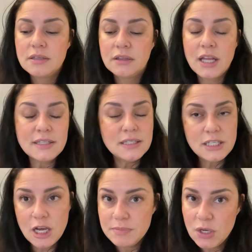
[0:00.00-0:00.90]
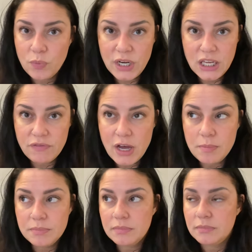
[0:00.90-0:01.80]
Lots of times I want to give
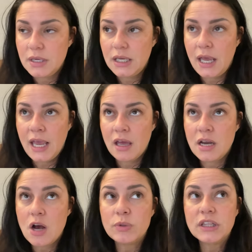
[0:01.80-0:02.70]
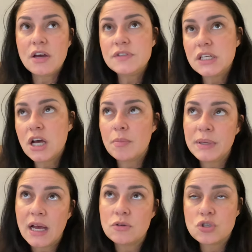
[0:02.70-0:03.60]
up. and I would love to not
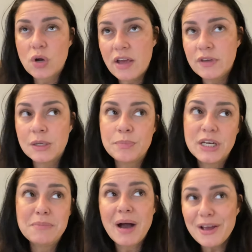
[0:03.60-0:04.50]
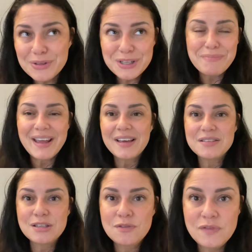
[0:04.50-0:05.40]
be out driving and putting miles on my
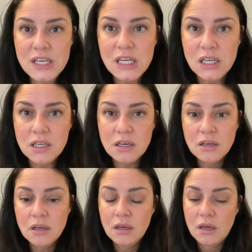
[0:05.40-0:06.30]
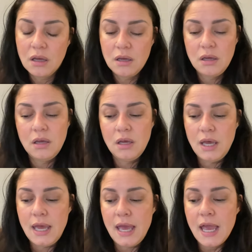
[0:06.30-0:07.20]
SUV
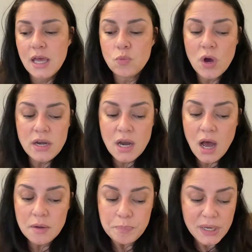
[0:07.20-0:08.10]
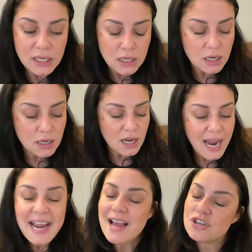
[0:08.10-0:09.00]
and whatnot, but
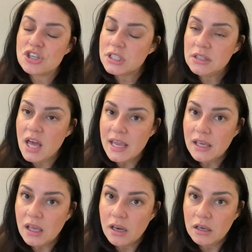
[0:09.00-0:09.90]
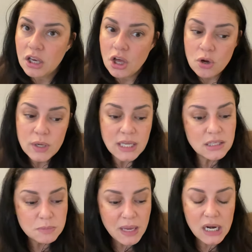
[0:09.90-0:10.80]
I actually like it. You know, it
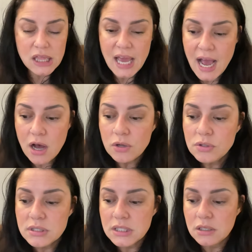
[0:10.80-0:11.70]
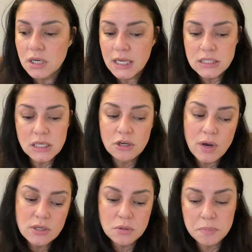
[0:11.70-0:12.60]
gets me out of the house and I get to
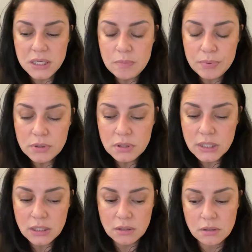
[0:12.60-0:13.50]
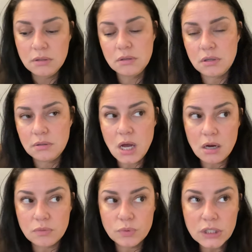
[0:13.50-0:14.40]
interact with people and
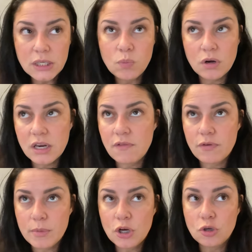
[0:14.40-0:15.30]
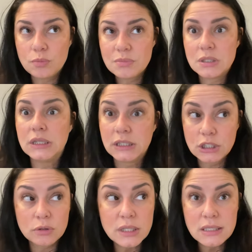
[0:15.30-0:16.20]
not really working from home,
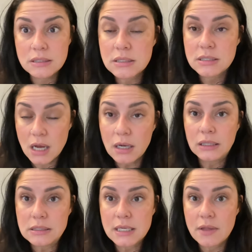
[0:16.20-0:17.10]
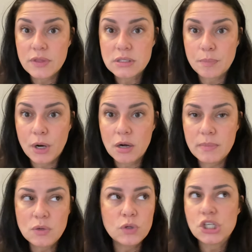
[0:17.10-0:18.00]
literally stuck inside this
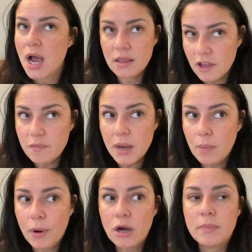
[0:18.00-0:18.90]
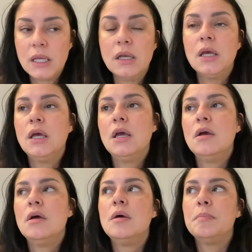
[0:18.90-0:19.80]
apartment, which I love my apartment,
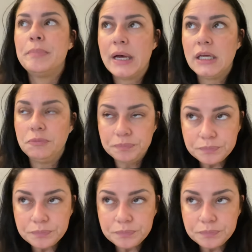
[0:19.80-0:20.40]
but